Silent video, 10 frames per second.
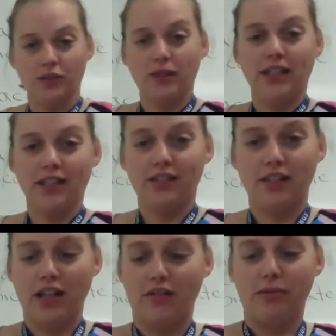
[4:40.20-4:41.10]
eggs that
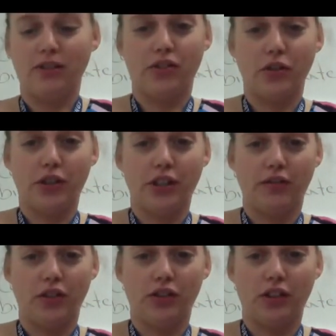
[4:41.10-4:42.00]
I've been soaking
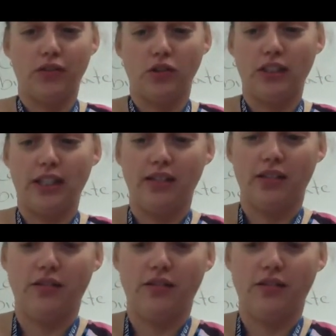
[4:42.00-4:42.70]
for several days in